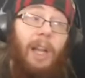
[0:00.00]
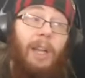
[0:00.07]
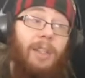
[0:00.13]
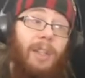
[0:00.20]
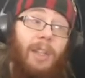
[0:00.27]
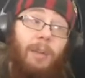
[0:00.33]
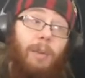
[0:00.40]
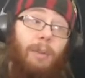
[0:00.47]

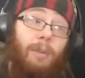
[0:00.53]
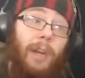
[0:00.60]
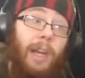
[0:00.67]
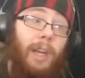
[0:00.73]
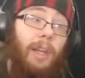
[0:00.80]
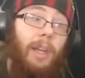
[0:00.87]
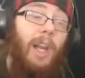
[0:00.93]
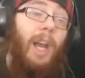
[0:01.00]
stick with
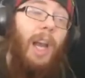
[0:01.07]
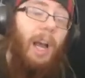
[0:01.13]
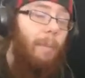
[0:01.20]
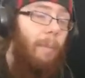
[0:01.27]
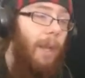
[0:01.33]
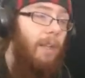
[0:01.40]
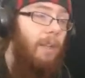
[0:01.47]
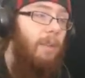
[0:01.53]
granite. I
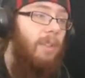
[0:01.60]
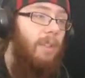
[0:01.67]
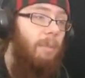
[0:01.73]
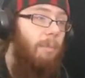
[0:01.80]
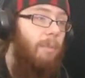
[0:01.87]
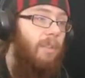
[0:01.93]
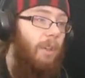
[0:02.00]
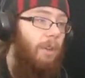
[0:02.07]
might do some
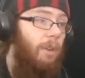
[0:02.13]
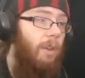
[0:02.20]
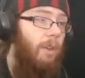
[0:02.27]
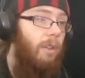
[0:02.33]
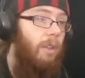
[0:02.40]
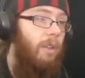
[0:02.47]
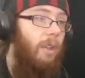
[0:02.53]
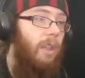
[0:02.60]

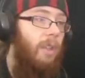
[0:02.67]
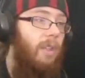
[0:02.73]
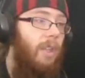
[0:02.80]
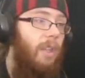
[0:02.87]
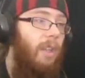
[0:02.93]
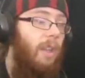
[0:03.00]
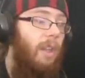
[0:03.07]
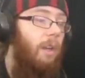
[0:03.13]
terracotta things
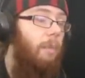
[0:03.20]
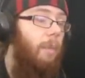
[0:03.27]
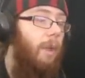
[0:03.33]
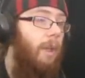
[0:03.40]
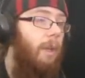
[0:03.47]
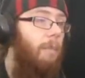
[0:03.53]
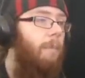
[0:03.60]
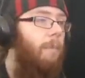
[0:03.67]
in there,
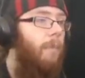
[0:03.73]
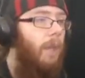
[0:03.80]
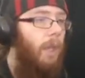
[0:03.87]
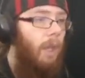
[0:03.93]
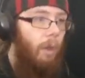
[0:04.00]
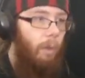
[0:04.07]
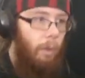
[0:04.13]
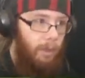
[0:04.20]
but
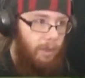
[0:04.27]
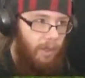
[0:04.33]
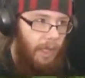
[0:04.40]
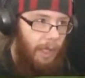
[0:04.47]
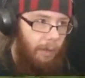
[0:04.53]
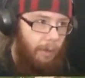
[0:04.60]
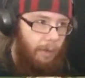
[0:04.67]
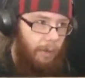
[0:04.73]
we'll see
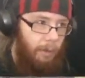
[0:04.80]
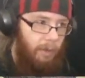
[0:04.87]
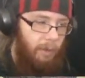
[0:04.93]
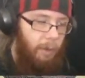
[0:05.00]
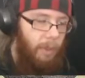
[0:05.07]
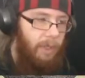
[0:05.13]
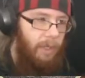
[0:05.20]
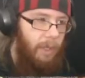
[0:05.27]
how it goes.
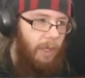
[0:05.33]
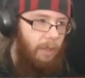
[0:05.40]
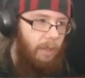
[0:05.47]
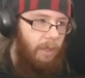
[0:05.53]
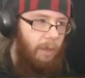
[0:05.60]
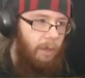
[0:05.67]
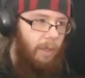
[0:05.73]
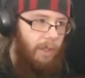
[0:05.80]
We'll see how it
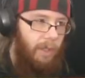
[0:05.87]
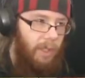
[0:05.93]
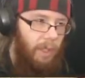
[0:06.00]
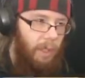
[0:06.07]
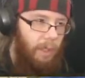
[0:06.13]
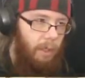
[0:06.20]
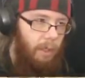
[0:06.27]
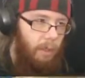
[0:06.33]
goes. I
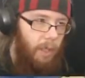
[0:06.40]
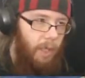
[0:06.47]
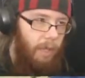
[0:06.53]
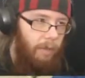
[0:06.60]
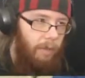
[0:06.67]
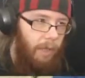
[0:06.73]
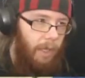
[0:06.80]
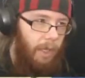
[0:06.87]
still don't
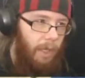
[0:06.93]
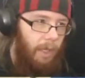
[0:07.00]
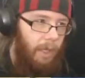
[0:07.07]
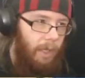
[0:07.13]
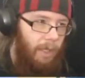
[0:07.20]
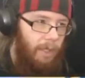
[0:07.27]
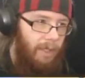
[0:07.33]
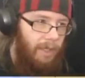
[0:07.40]
have the
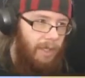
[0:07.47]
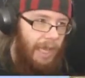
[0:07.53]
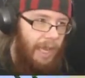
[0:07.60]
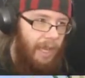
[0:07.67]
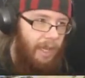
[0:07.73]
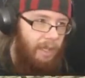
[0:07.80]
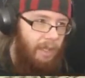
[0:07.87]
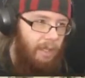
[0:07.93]

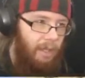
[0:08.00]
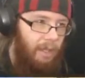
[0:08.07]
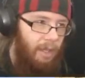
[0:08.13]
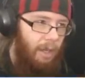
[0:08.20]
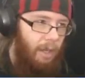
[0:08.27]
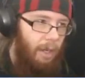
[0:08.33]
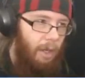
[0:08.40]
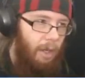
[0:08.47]
exact
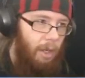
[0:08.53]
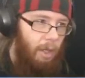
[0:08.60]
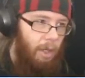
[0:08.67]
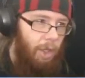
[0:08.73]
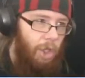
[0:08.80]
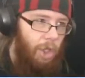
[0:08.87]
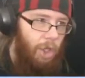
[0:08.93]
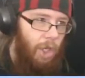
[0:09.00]

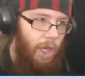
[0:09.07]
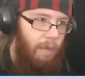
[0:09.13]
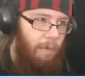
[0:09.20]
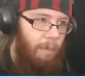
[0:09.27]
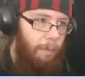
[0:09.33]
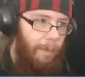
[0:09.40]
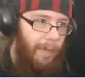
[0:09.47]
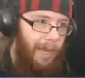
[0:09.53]
shape
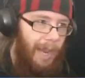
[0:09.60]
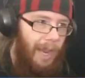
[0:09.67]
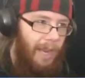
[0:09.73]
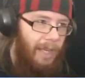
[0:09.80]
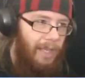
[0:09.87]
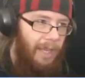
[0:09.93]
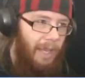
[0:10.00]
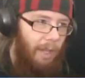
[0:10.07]

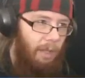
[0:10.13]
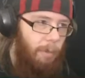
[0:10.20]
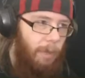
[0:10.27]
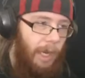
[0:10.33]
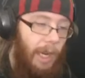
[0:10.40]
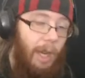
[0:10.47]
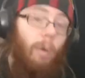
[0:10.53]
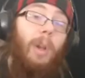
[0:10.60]
planned out, but
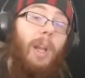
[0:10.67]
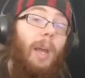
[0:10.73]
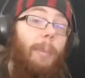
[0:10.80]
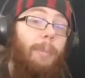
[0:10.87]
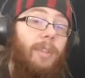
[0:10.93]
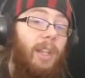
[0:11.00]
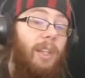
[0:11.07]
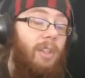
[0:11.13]
I will
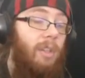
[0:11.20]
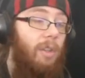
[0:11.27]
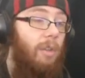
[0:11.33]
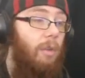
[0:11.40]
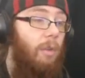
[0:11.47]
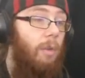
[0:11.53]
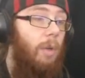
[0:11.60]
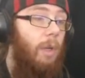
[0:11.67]
update
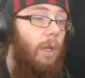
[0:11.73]
you